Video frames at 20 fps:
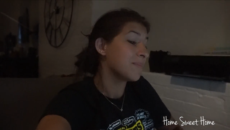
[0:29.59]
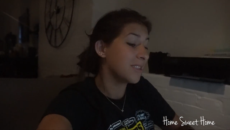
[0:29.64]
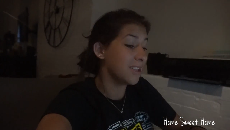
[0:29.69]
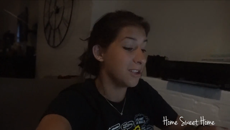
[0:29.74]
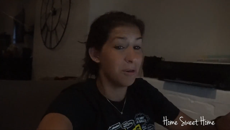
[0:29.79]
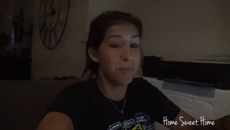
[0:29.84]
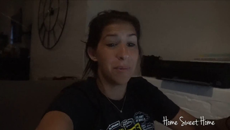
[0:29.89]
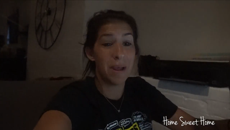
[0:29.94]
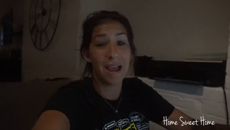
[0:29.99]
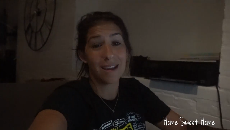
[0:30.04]
you
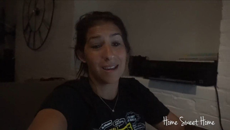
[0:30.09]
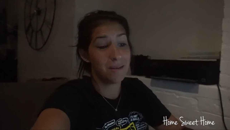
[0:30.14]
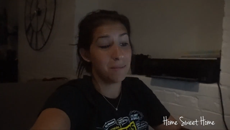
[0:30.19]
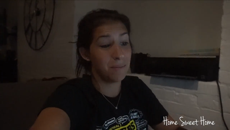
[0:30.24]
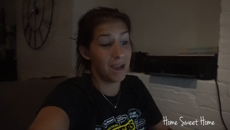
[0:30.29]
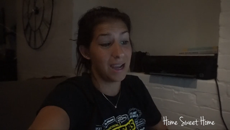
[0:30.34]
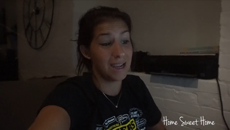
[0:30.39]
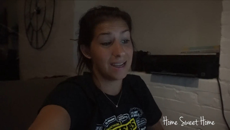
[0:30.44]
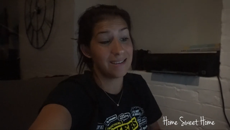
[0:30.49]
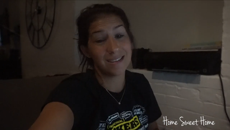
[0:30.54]
know, back in
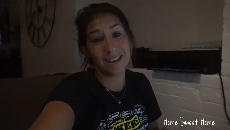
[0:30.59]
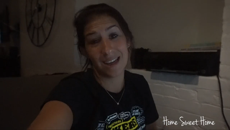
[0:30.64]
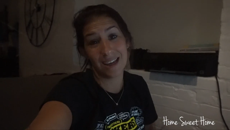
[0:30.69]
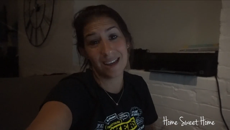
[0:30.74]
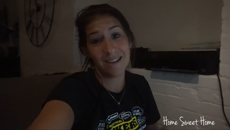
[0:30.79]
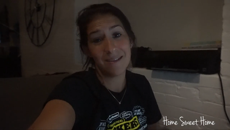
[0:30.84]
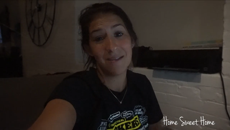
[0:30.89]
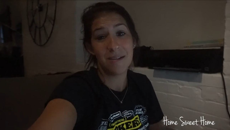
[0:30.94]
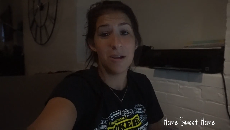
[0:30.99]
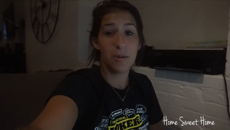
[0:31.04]
my
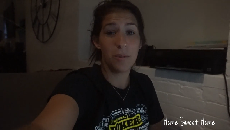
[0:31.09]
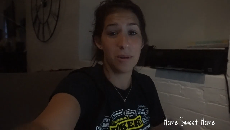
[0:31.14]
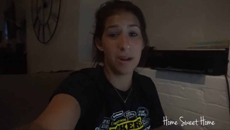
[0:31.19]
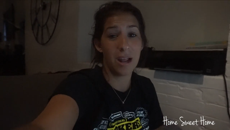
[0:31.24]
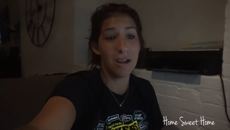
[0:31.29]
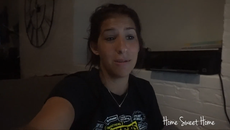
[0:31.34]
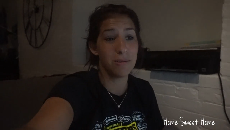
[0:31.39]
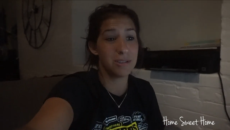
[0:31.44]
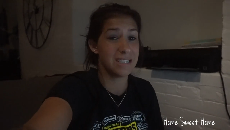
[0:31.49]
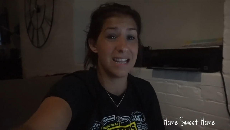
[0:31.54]
day when
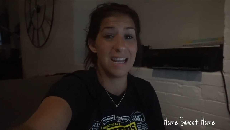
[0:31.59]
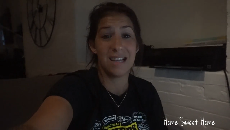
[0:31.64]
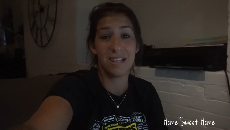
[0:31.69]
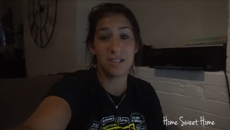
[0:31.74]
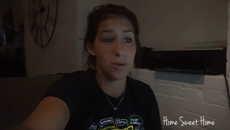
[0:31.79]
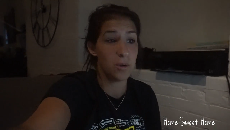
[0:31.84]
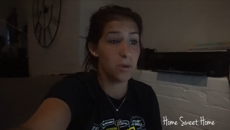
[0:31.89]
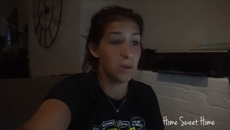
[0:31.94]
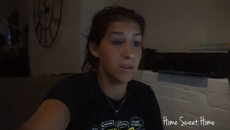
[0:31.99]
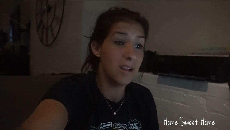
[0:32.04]
I was an
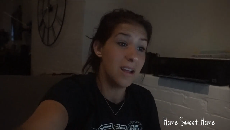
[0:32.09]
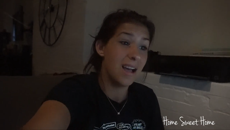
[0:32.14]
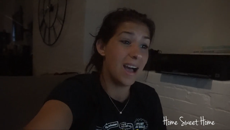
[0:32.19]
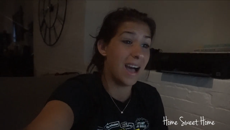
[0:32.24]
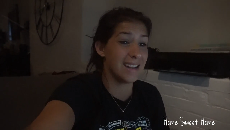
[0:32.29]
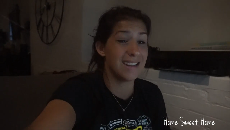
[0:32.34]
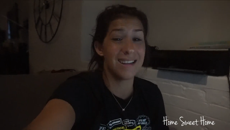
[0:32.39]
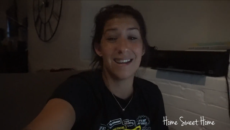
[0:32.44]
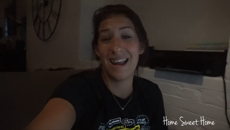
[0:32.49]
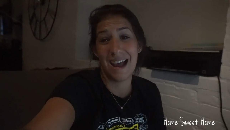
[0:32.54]
asshole,
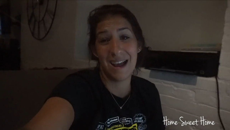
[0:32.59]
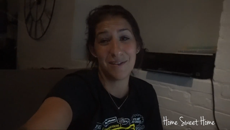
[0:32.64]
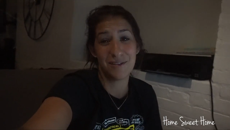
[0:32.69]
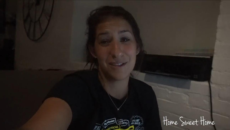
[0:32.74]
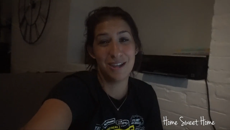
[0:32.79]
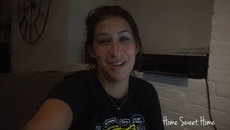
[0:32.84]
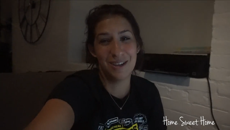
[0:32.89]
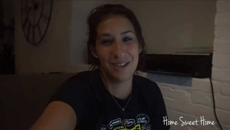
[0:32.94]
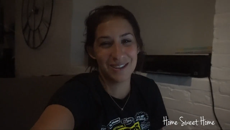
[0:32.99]
I didn't have to